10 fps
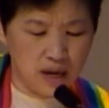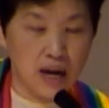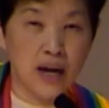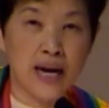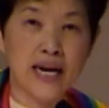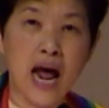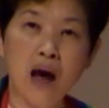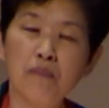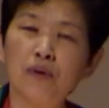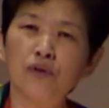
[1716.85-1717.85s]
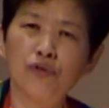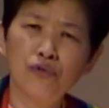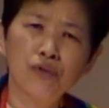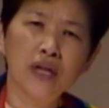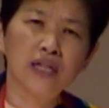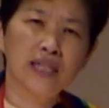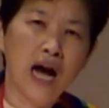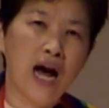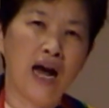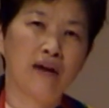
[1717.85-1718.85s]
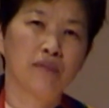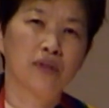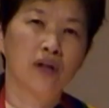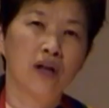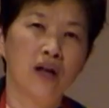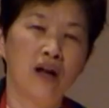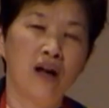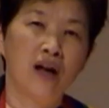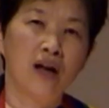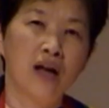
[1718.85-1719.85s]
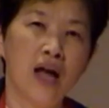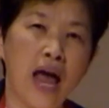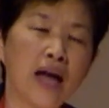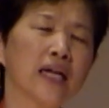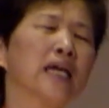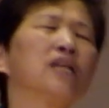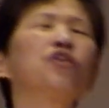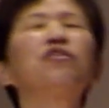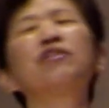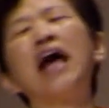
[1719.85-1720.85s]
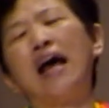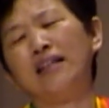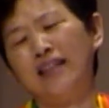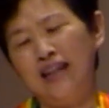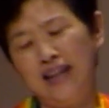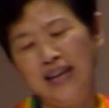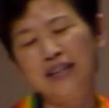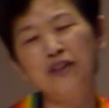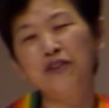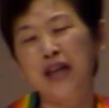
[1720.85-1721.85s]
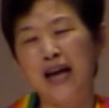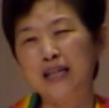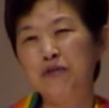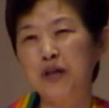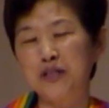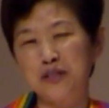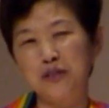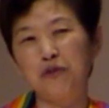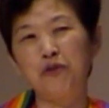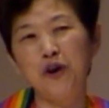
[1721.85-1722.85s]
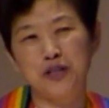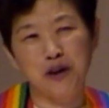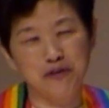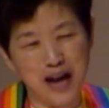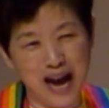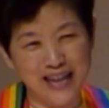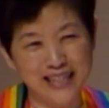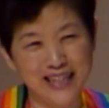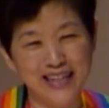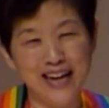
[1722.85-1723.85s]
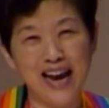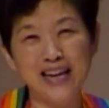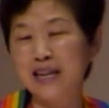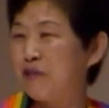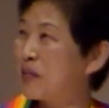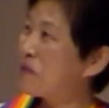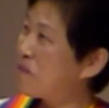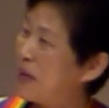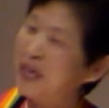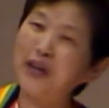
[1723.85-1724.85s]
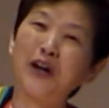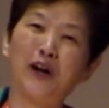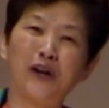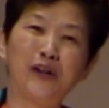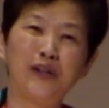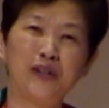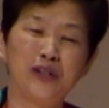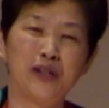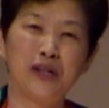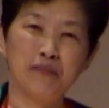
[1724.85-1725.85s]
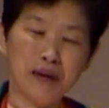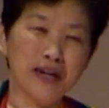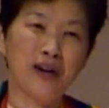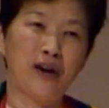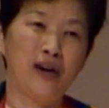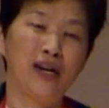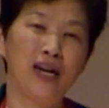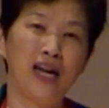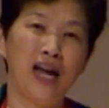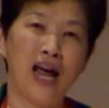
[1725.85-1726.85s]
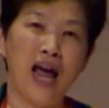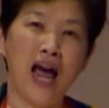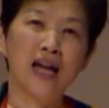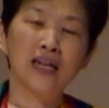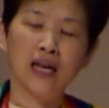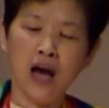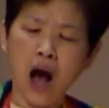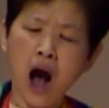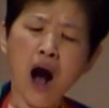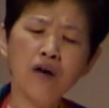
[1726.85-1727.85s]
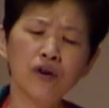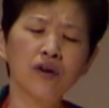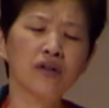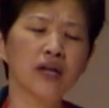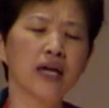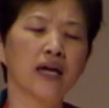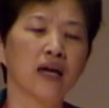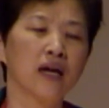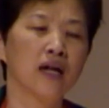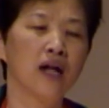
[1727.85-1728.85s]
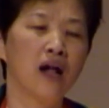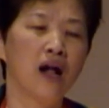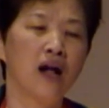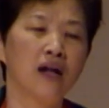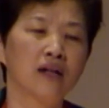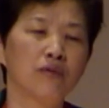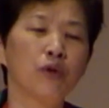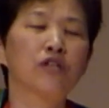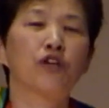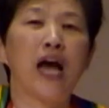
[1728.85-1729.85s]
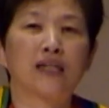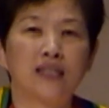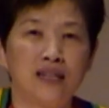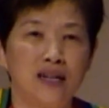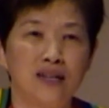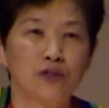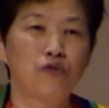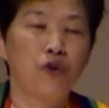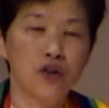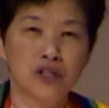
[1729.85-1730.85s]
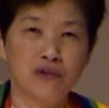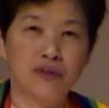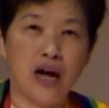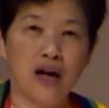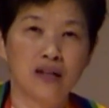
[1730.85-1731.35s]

It happened three times, and he knew that. He knew that. It was the voice of God. And it was Peter. Peter. And he, how could he reject the voice of God?